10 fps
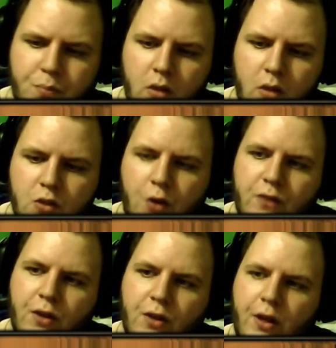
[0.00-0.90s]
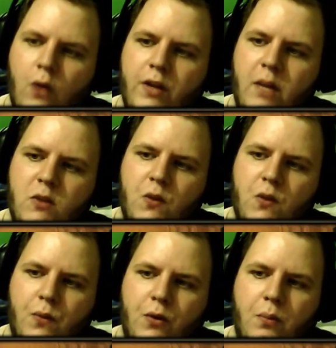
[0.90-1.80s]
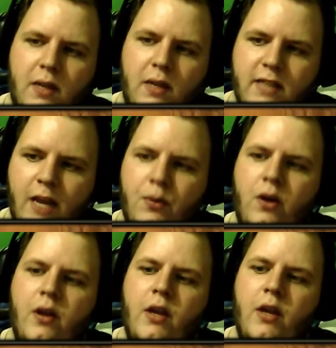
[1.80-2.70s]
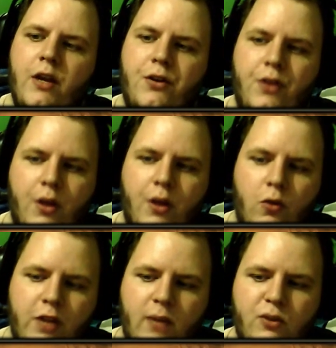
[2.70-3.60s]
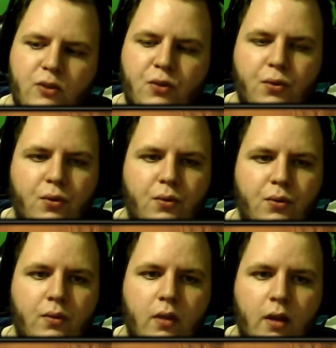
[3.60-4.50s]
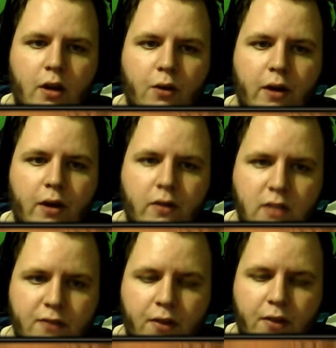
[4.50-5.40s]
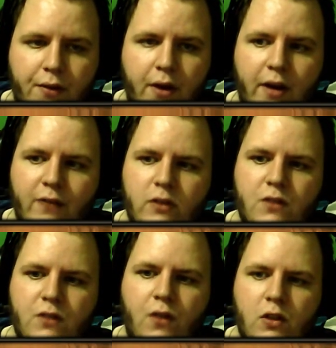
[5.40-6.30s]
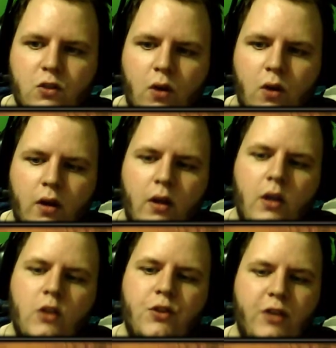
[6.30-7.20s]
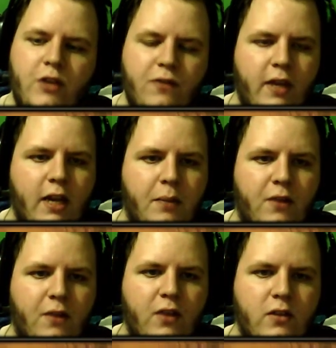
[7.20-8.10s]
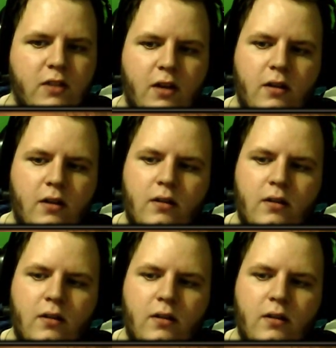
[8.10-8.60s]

So you're dealing holy damage through Blessed Hammer, you're dealing holy damage through the crater that's left on the ground after using Falling Sword. So you're definitely getting a bit of heals there.